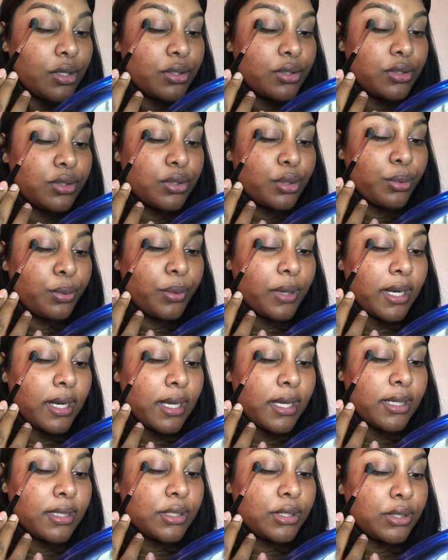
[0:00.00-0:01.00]
So what
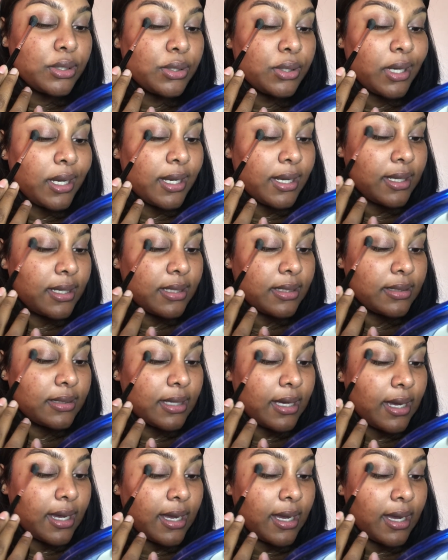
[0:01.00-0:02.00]
I do is
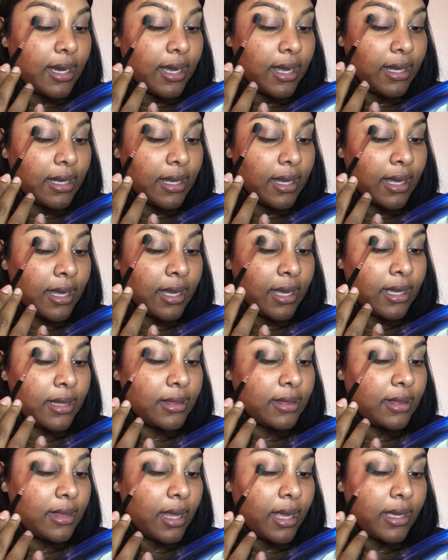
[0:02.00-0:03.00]
I hit
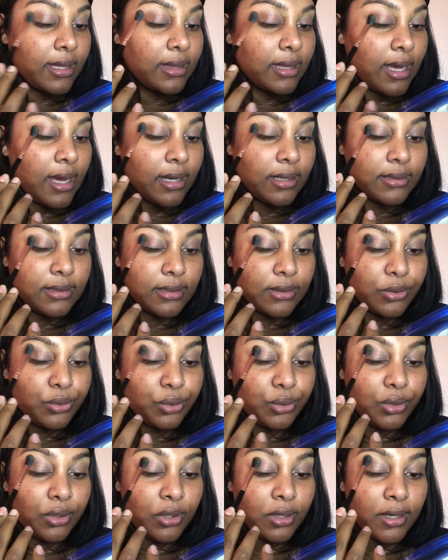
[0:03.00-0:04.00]
like the outer
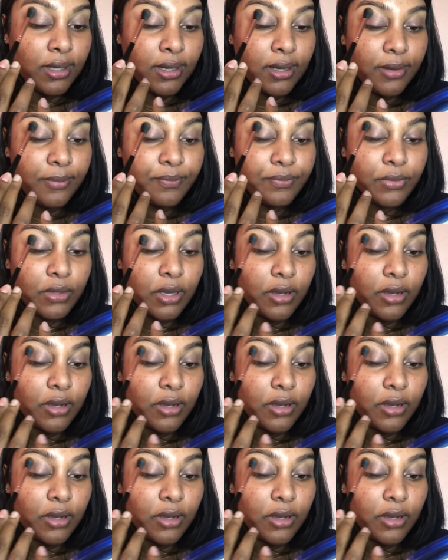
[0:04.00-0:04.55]
corner